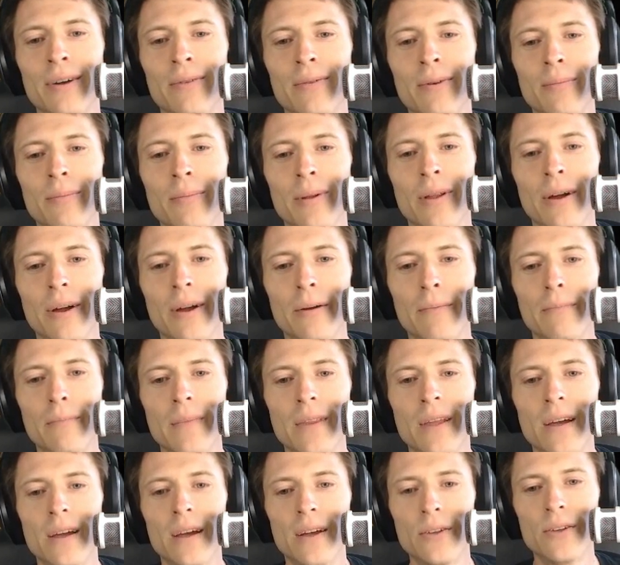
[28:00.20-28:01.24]
we're playing.
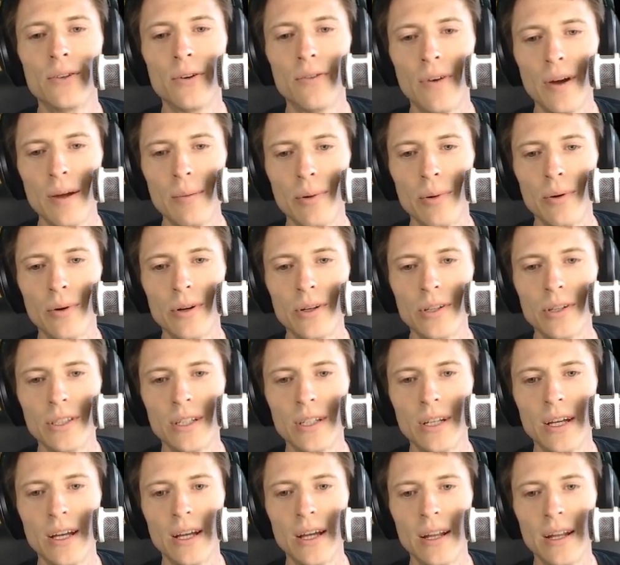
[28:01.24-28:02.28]
So if I push
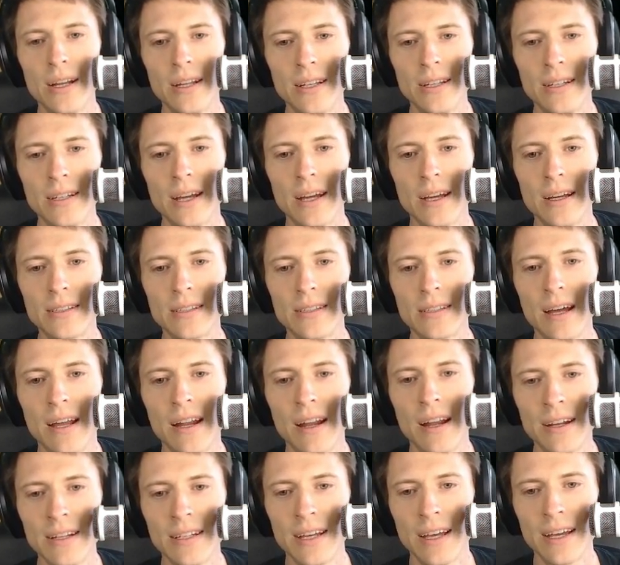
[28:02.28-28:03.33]
and he takes and
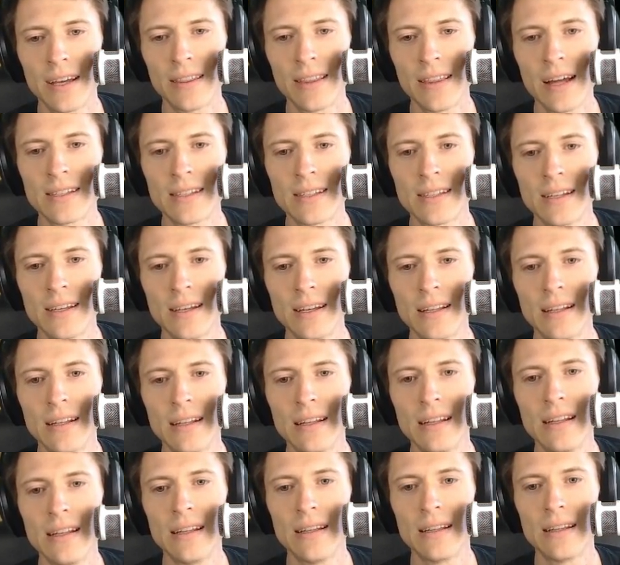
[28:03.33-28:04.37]
I take, that's
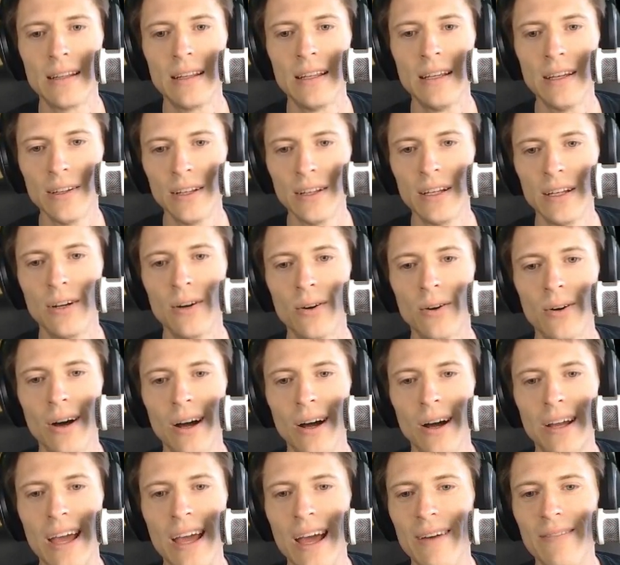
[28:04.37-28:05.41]
illegal. I
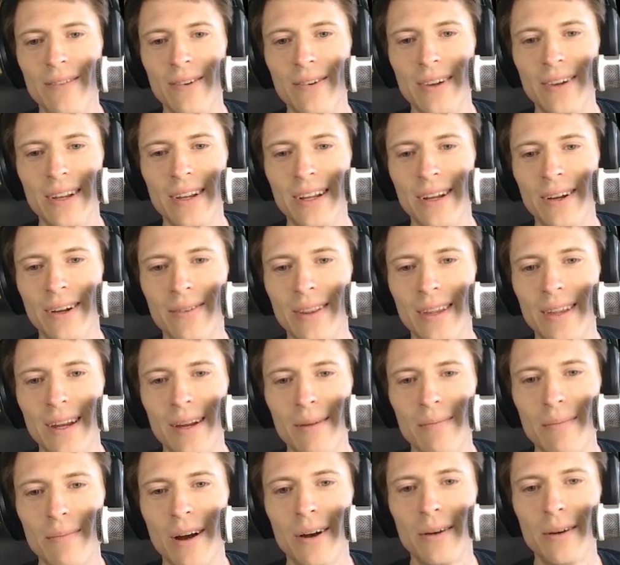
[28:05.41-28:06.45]
can't move in here with any
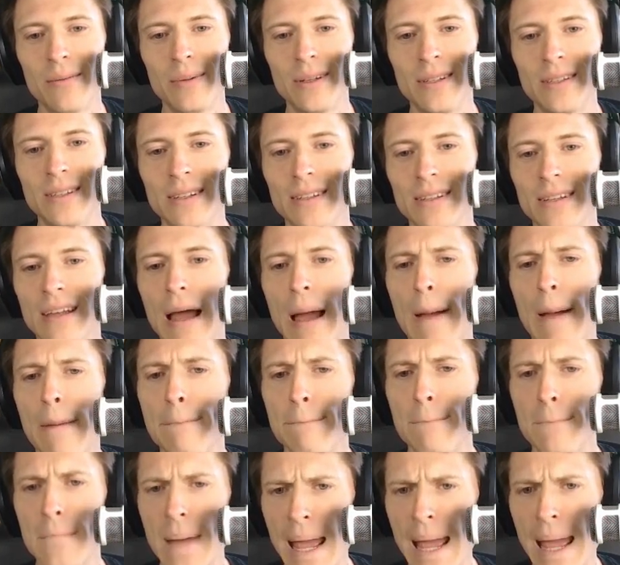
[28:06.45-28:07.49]
minor pieces.
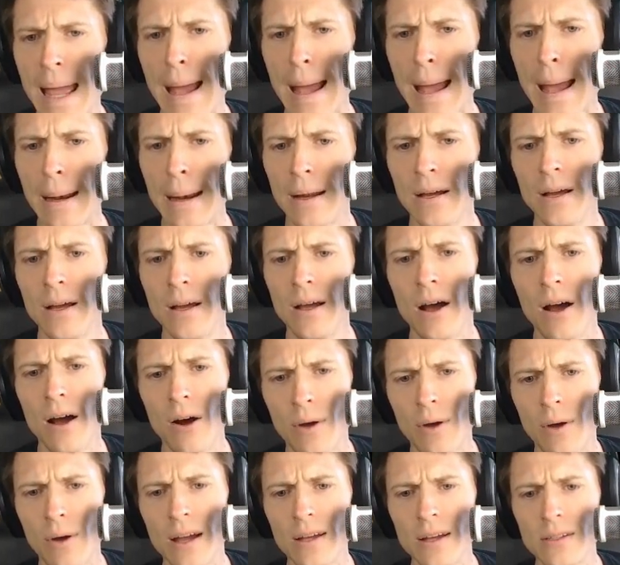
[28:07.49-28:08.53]
Man.
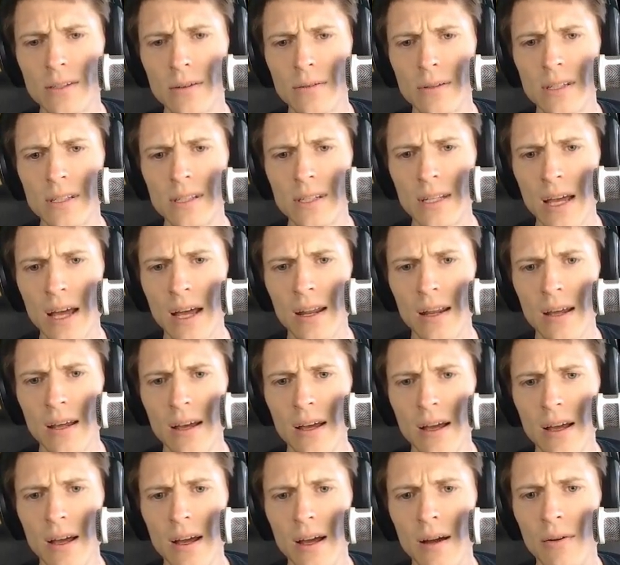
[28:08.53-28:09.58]
Okay, so instead,
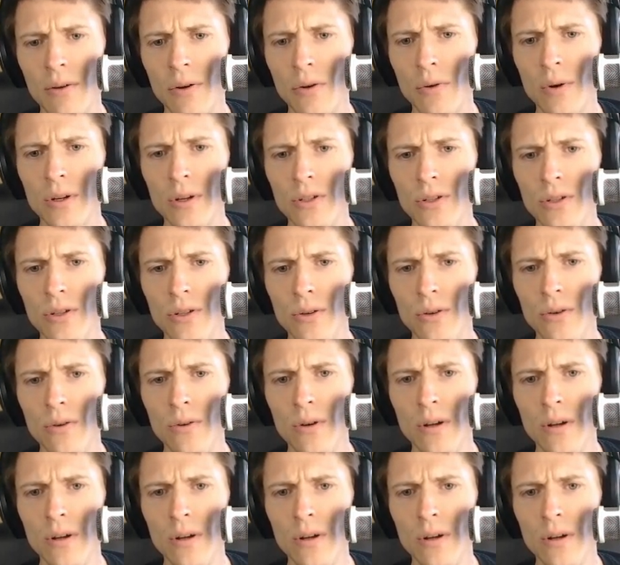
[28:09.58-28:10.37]
I'm going to,